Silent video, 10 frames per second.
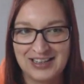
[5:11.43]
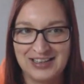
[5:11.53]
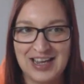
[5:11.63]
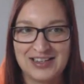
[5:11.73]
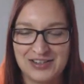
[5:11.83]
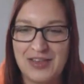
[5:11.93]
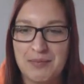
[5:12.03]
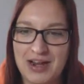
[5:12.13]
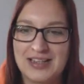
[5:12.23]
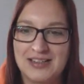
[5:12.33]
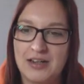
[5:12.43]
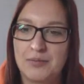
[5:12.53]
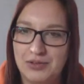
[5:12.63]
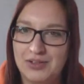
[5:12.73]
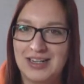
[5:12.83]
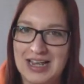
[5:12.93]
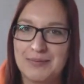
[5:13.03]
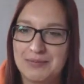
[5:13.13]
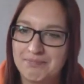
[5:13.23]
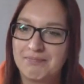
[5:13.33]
Yeah, so if they're branded up, you can claim them.